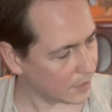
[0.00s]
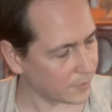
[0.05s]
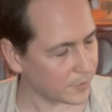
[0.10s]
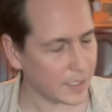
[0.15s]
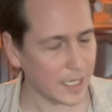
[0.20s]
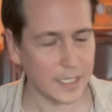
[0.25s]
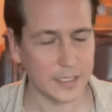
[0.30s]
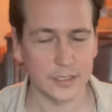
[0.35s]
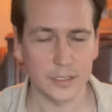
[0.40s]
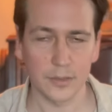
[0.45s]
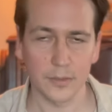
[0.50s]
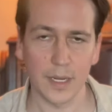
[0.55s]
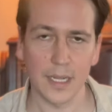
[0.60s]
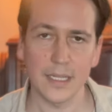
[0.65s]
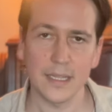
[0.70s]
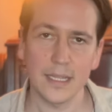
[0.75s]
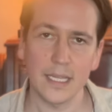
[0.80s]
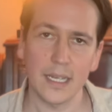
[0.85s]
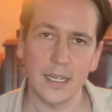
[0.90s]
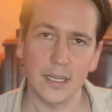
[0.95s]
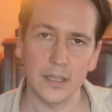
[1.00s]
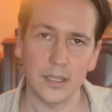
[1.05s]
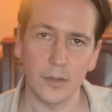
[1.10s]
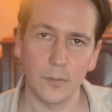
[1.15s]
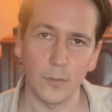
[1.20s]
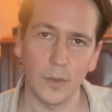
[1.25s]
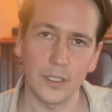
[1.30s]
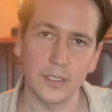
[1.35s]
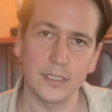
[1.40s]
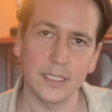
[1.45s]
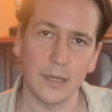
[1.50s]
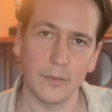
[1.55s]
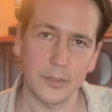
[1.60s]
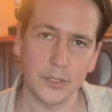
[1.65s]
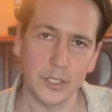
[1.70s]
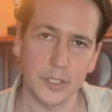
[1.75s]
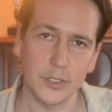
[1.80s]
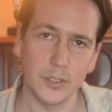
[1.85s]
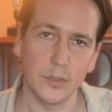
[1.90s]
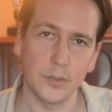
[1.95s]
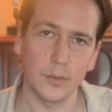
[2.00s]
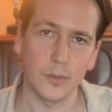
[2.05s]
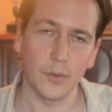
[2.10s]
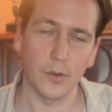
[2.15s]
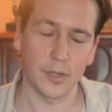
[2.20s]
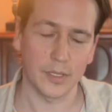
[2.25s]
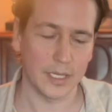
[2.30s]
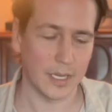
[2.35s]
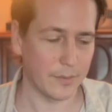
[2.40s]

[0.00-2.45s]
Okay, so right there, that was a 2 chord.